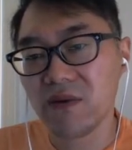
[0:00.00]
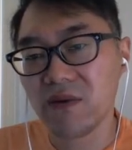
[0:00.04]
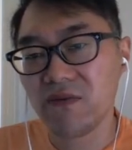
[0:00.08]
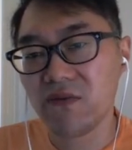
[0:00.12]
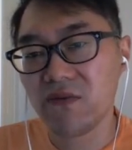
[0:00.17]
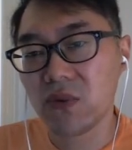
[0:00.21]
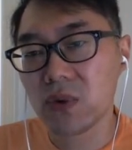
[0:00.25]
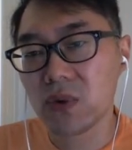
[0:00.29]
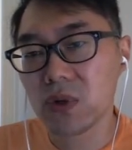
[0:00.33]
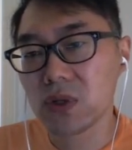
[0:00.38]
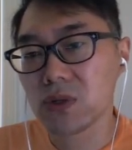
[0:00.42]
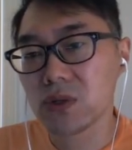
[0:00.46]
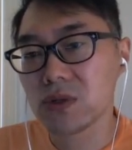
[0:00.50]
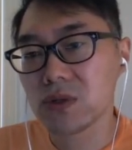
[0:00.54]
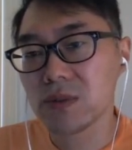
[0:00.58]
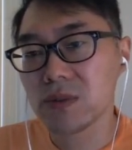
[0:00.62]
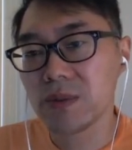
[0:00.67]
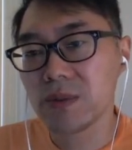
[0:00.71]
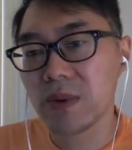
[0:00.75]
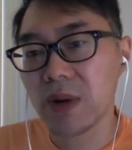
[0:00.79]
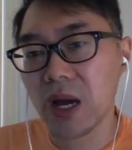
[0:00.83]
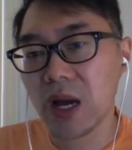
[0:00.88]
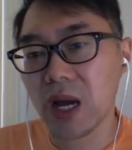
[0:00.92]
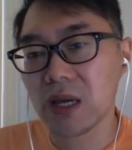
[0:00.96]
for
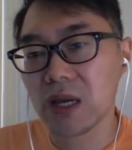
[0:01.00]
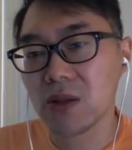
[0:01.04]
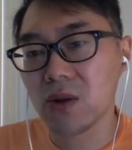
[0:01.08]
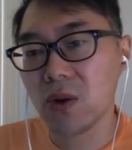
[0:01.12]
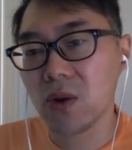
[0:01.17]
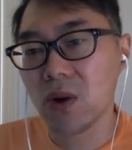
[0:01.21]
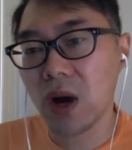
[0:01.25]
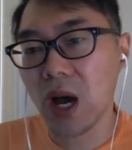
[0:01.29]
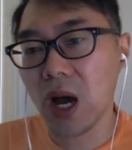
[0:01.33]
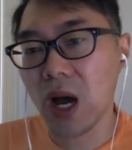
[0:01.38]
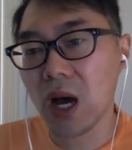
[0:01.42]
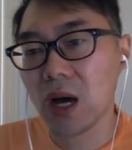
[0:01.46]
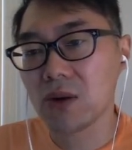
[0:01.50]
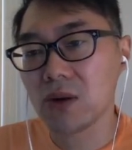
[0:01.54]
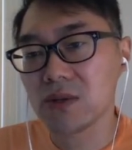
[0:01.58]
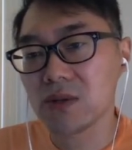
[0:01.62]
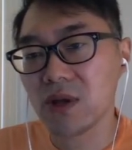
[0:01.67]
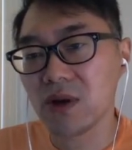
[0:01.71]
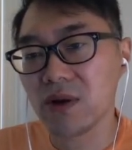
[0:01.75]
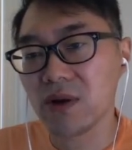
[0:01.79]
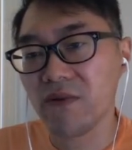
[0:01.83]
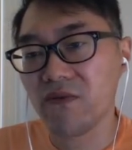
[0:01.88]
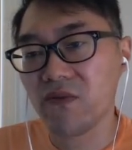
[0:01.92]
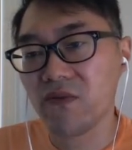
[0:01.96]
loop, I know how
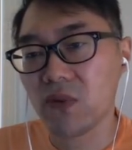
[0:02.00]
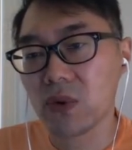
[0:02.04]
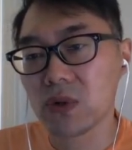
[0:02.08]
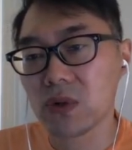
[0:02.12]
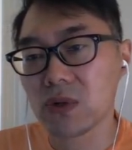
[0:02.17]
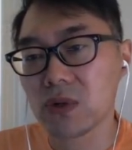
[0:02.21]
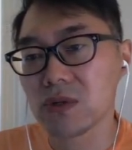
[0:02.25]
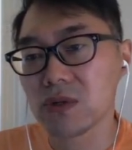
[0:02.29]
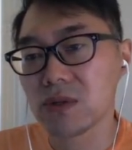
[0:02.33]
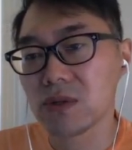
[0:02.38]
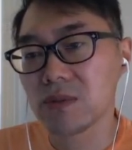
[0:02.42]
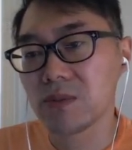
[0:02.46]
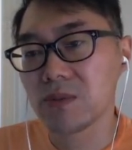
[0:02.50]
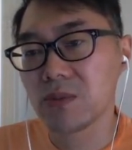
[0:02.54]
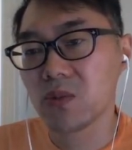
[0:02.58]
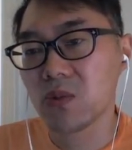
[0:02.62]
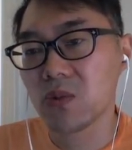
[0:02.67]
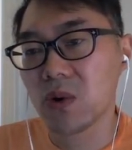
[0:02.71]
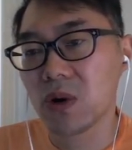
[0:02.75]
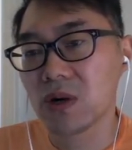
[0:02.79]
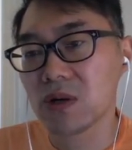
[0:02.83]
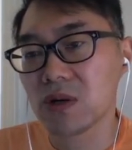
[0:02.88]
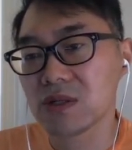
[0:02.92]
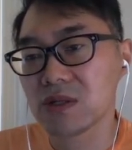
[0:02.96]
the for loop
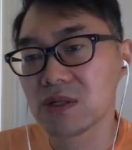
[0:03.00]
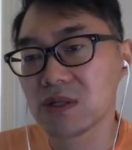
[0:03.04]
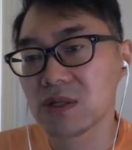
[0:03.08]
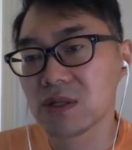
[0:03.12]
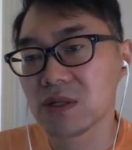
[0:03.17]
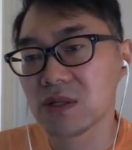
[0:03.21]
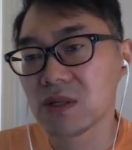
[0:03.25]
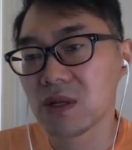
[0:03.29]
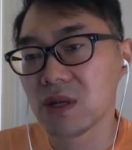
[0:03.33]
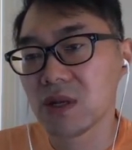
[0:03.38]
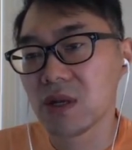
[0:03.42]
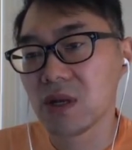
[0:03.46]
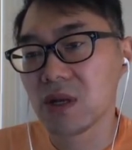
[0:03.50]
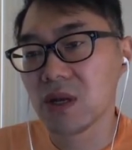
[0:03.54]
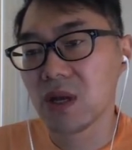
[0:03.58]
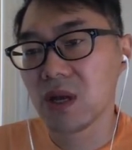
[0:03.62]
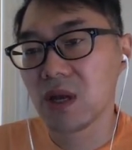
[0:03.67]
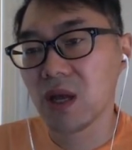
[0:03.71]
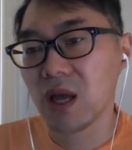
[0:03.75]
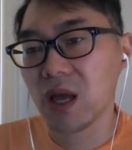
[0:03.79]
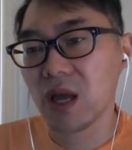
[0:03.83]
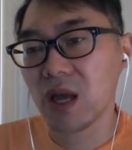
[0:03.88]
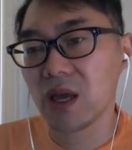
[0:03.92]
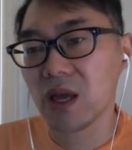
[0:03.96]
works,
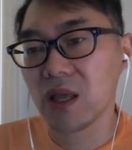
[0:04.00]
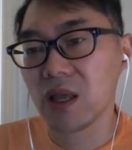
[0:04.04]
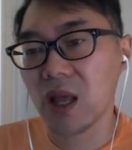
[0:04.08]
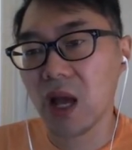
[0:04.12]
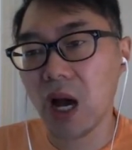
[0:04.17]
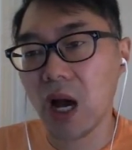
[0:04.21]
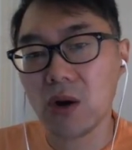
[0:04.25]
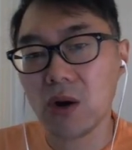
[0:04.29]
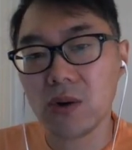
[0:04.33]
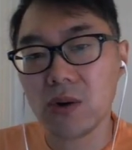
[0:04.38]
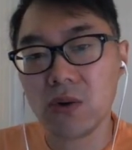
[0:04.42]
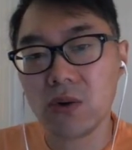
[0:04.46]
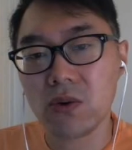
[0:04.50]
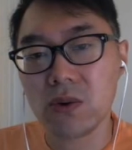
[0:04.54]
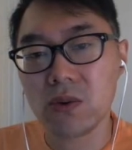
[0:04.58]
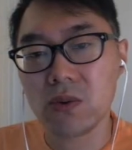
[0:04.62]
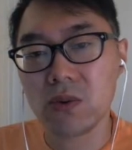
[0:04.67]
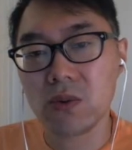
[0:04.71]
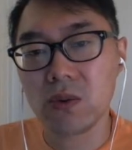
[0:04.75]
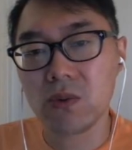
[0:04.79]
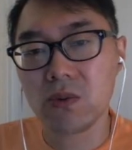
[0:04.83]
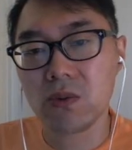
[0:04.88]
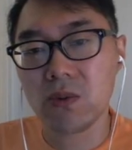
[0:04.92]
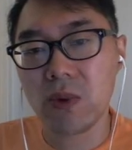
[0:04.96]
and
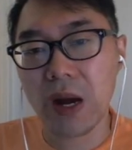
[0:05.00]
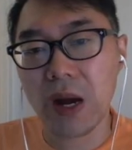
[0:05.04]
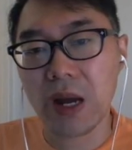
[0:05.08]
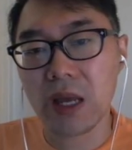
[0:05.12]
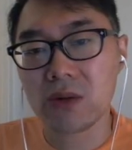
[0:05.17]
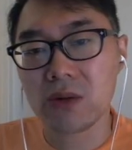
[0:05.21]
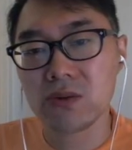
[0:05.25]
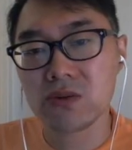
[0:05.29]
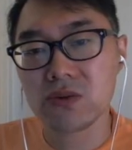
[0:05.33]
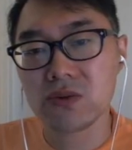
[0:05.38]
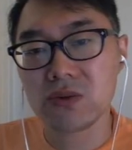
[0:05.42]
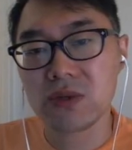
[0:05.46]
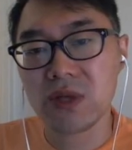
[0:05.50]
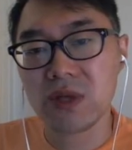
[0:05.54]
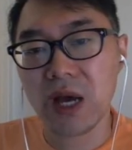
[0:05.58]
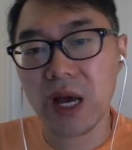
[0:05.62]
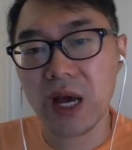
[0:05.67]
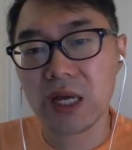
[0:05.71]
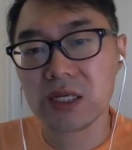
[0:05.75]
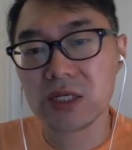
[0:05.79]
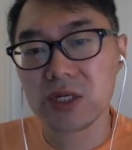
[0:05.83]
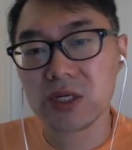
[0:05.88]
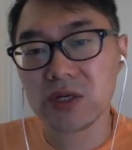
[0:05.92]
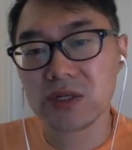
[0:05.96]
why would
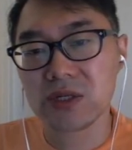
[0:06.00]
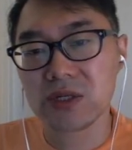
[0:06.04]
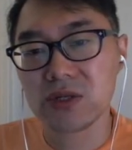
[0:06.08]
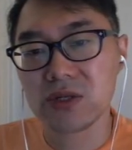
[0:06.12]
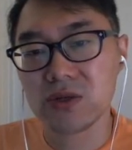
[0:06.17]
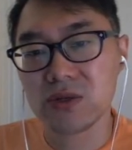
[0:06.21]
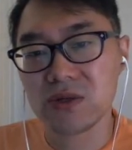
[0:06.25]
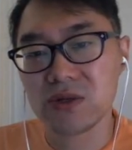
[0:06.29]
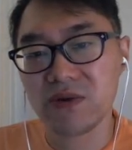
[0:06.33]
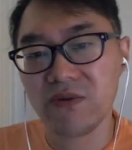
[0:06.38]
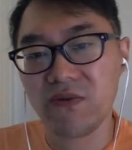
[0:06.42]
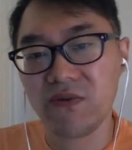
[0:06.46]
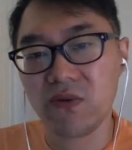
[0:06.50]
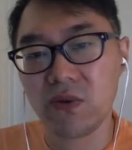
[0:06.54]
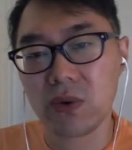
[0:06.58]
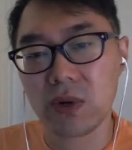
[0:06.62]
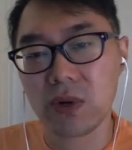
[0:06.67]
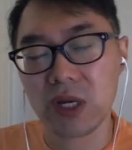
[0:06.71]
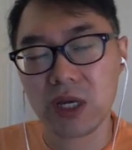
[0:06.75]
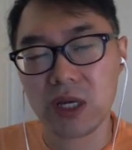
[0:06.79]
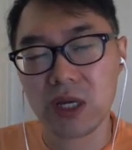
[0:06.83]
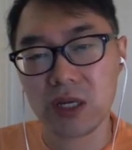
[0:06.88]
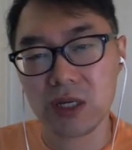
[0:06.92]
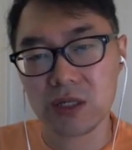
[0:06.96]
I just use
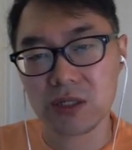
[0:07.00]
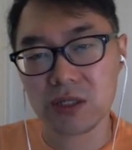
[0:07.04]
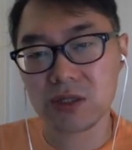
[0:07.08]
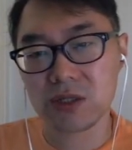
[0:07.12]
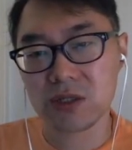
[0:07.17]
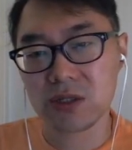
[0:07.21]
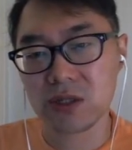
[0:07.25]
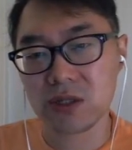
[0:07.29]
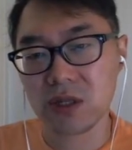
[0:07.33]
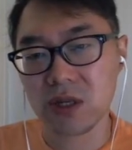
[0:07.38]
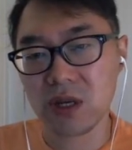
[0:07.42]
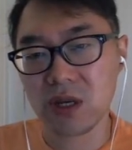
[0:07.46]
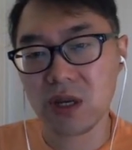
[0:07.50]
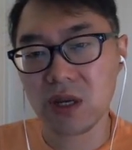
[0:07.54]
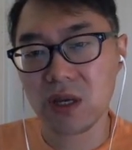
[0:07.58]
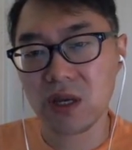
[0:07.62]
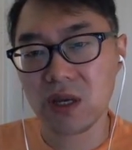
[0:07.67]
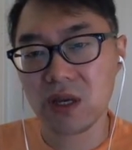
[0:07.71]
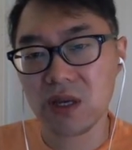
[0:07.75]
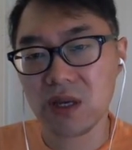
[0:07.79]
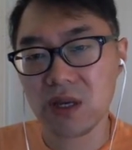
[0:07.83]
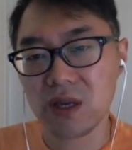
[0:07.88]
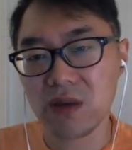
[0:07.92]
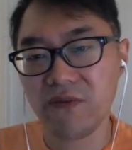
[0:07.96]
for each
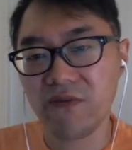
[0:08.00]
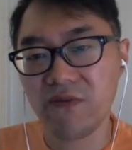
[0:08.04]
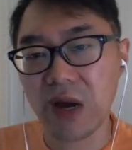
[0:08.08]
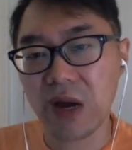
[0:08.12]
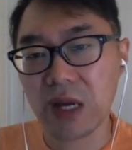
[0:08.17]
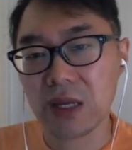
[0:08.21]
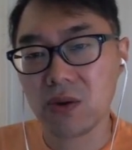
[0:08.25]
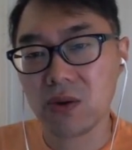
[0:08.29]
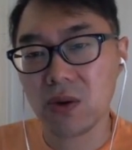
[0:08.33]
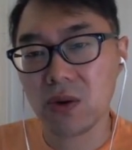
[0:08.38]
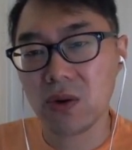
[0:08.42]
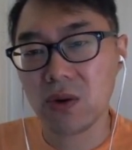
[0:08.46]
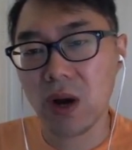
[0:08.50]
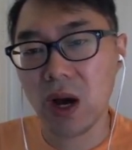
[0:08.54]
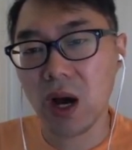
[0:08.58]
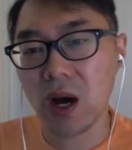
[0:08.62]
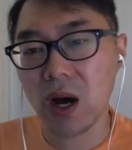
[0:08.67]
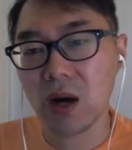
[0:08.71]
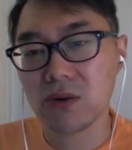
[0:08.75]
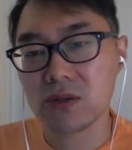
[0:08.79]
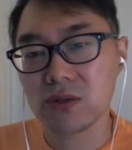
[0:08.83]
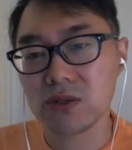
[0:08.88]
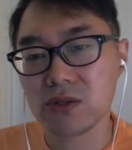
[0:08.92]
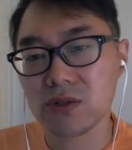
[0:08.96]
if I know
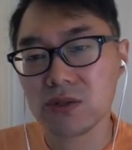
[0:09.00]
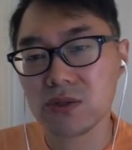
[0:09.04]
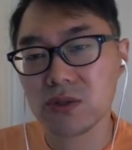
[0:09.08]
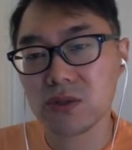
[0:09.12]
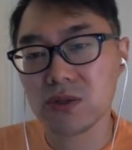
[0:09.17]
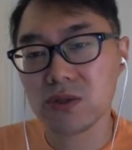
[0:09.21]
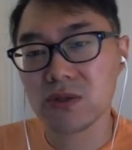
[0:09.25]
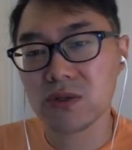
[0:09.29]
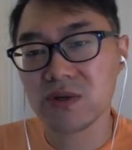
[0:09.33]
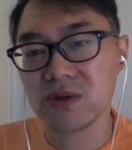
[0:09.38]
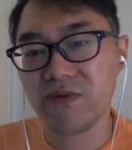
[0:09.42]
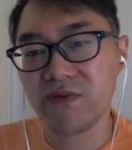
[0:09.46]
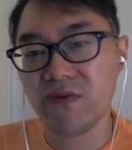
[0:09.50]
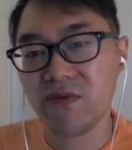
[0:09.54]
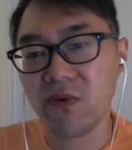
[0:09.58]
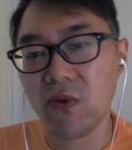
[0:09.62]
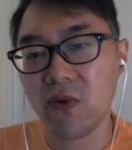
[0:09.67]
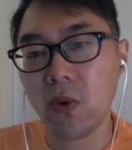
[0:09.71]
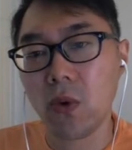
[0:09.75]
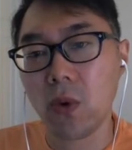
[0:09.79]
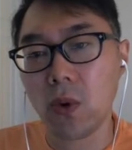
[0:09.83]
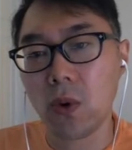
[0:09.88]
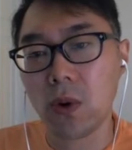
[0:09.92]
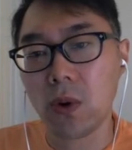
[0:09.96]
how to use
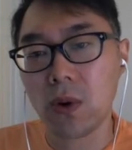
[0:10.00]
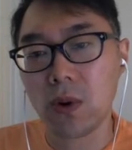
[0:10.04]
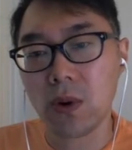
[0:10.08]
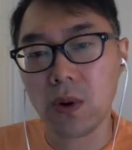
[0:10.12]
for?